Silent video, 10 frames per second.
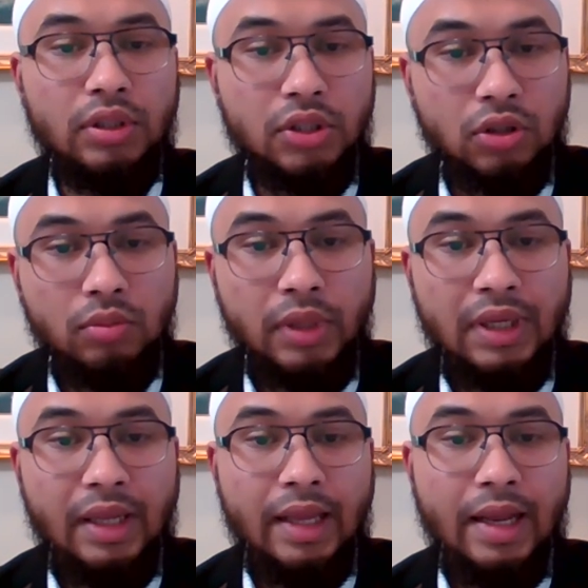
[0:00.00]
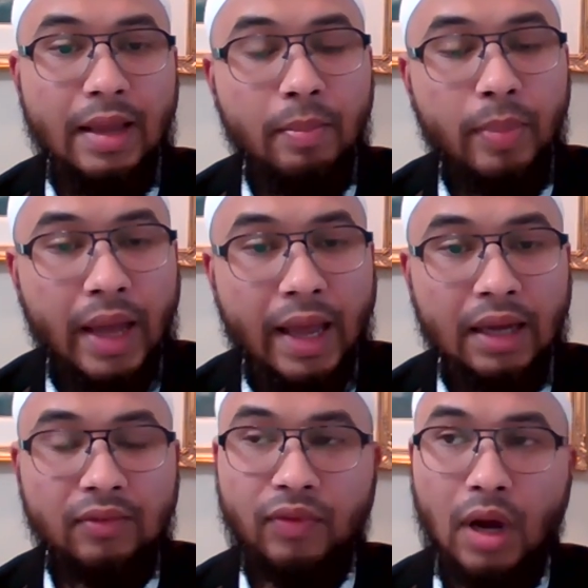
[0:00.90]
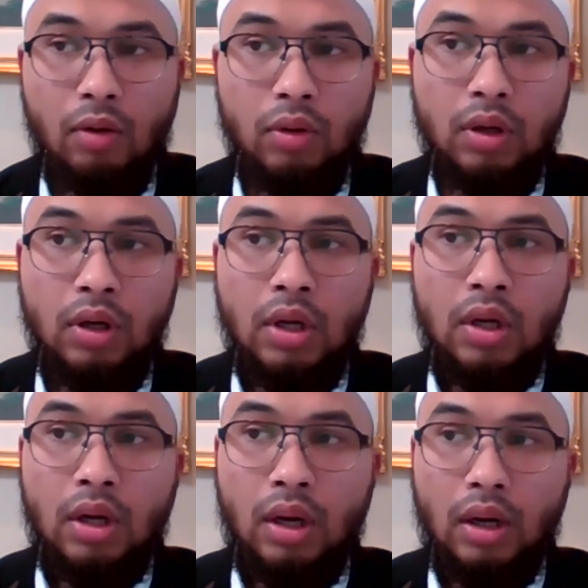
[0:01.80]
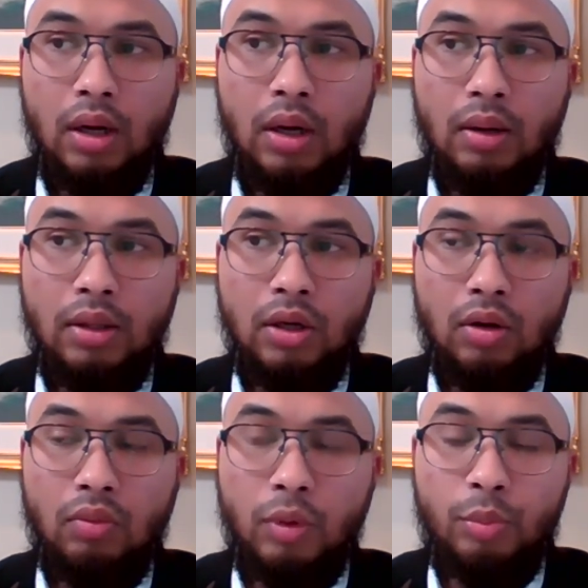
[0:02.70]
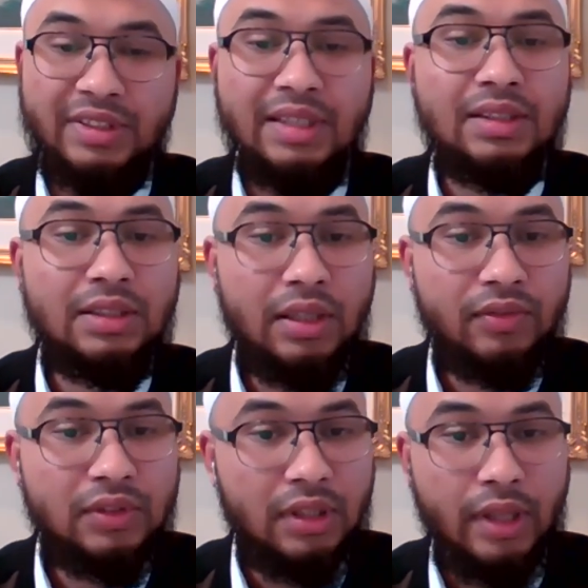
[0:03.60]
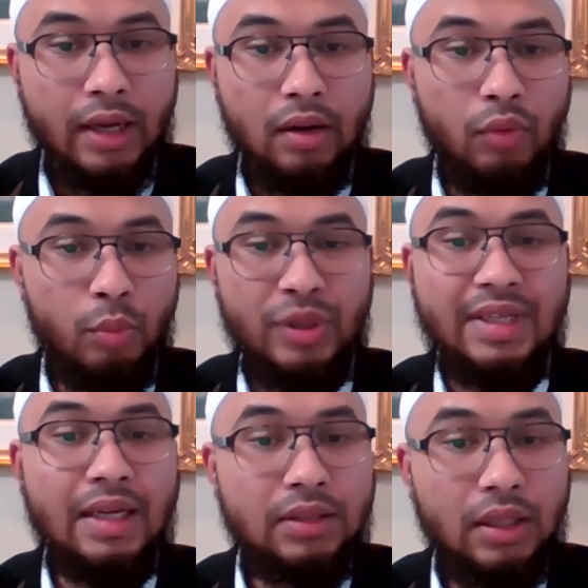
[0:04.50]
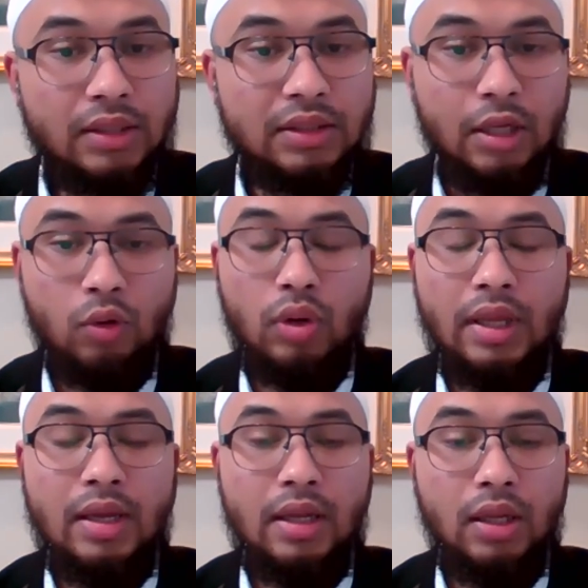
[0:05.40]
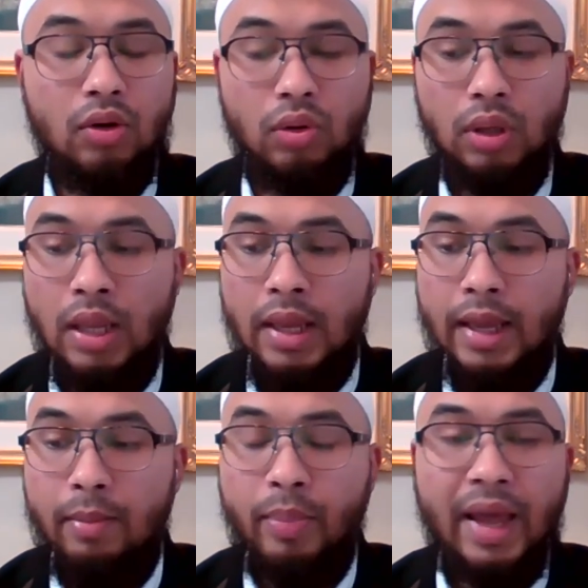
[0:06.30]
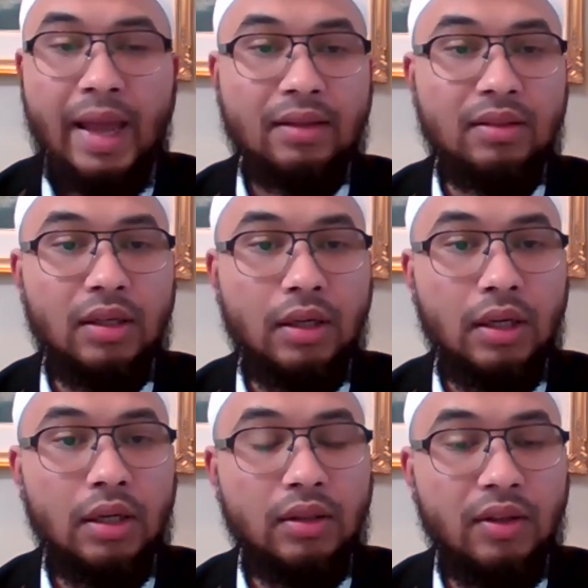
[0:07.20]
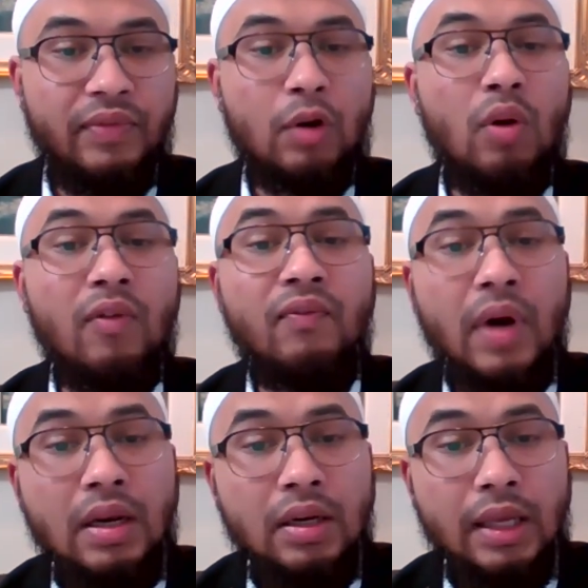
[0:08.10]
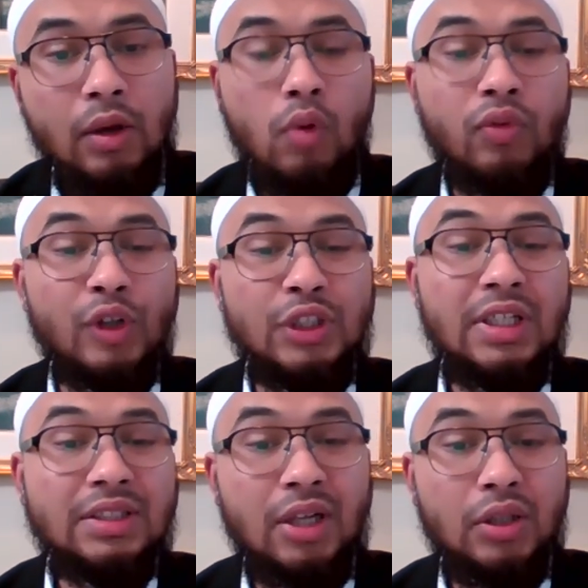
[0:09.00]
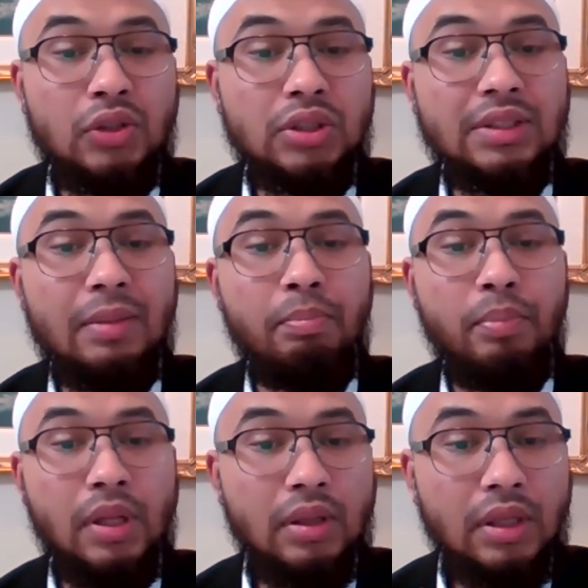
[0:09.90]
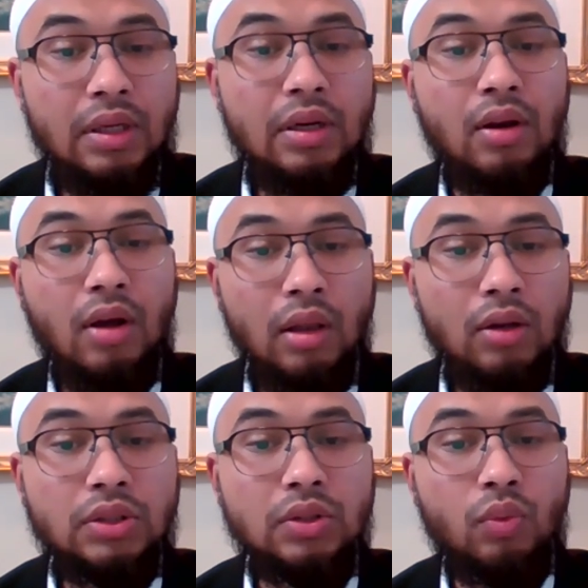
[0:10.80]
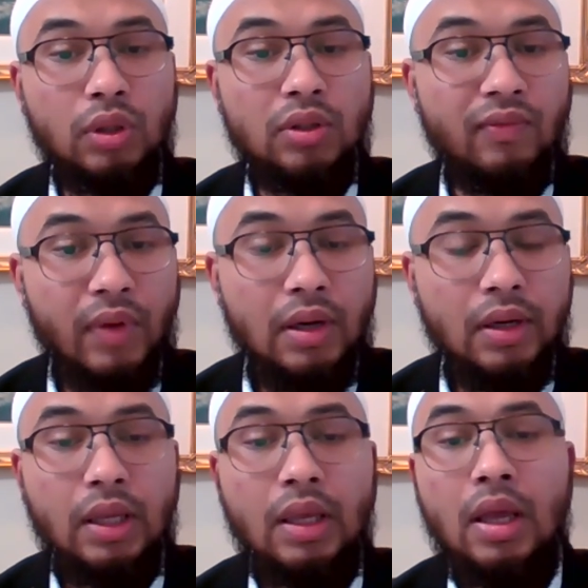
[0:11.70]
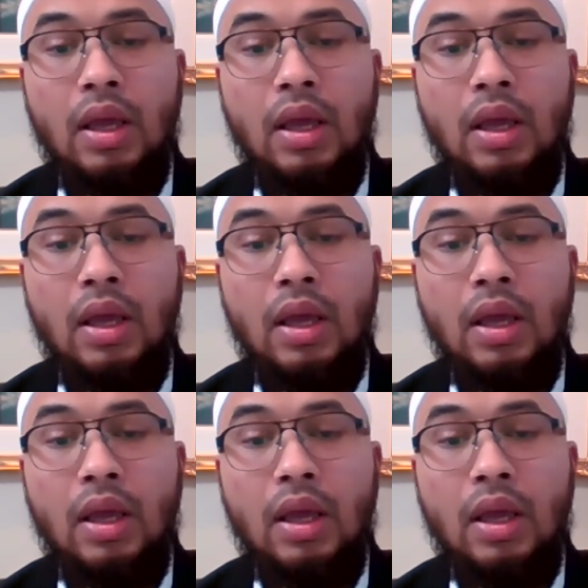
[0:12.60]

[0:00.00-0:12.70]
determine and impact our, representatives that represent us. It'll impact the federal funding, over $600 billion worth of funding